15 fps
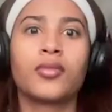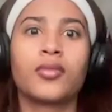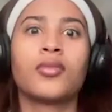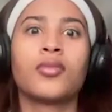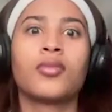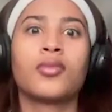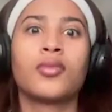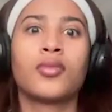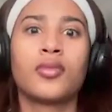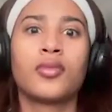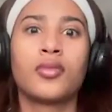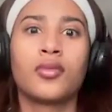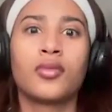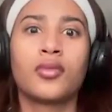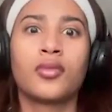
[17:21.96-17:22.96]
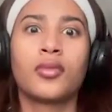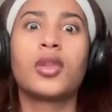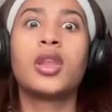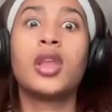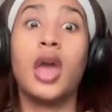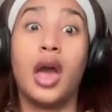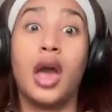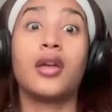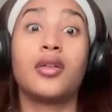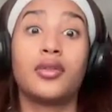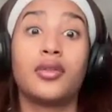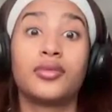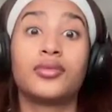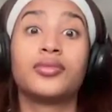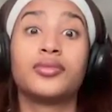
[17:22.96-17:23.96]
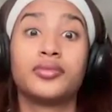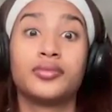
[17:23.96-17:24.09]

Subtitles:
still shocked. Made all the wrong